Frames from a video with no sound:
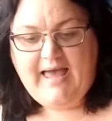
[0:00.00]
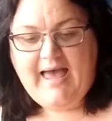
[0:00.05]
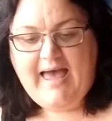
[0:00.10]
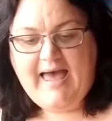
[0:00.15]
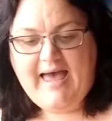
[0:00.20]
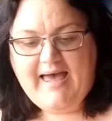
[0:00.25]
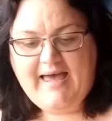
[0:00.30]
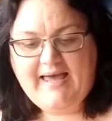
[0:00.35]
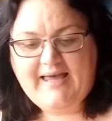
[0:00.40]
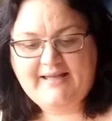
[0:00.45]

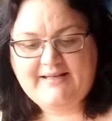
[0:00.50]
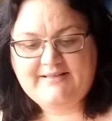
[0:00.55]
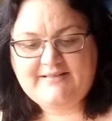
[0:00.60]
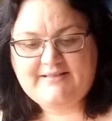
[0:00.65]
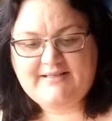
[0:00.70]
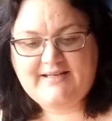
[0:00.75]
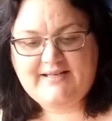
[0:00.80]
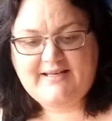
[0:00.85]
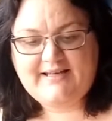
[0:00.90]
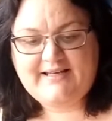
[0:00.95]
And
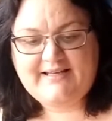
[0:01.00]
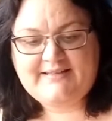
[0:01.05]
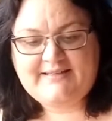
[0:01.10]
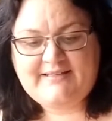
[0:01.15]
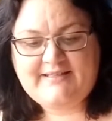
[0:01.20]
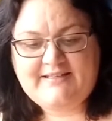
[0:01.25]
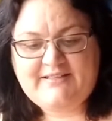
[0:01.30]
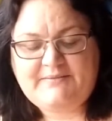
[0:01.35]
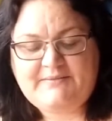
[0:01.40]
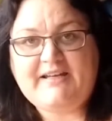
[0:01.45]

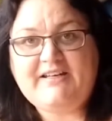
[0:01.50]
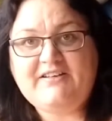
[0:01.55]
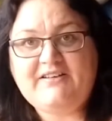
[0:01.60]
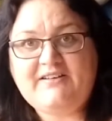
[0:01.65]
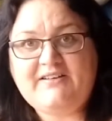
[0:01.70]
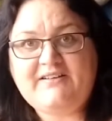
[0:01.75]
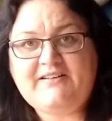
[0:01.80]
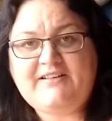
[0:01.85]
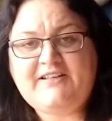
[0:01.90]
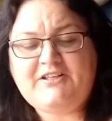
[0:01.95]
this
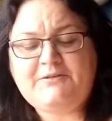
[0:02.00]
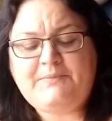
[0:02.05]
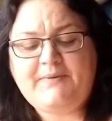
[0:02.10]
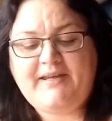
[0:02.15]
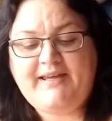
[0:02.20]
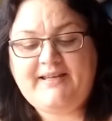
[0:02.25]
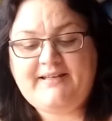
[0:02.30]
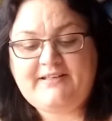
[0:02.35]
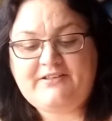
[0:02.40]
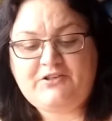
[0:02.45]
bit
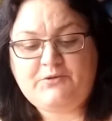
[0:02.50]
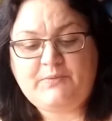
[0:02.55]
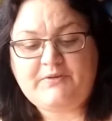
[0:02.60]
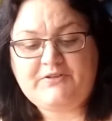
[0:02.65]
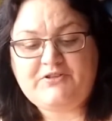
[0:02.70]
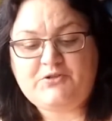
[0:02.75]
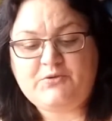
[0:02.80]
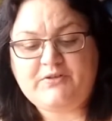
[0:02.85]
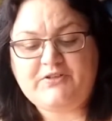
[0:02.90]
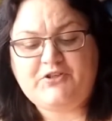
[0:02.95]
here, this is what
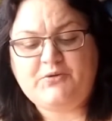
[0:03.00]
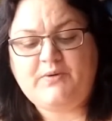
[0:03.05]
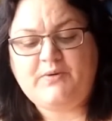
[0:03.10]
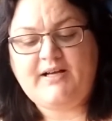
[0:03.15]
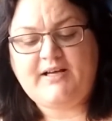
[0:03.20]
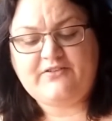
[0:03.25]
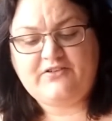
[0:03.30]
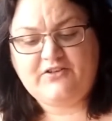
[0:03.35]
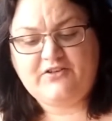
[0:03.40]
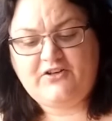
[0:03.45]
you're talking to her
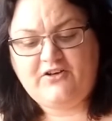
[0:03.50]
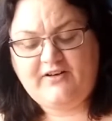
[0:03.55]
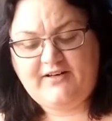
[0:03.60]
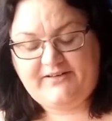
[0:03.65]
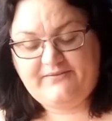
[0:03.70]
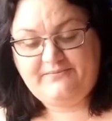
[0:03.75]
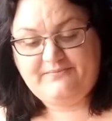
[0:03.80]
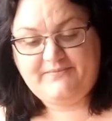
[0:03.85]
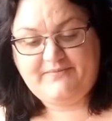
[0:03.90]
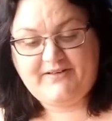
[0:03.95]
cousin Colin,
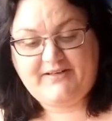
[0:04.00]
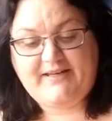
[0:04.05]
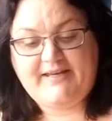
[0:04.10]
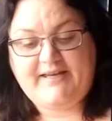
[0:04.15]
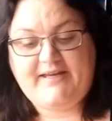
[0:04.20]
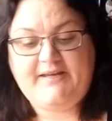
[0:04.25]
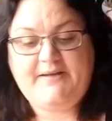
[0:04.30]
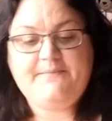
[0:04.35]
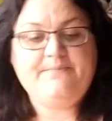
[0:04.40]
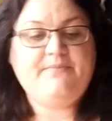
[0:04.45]
okay?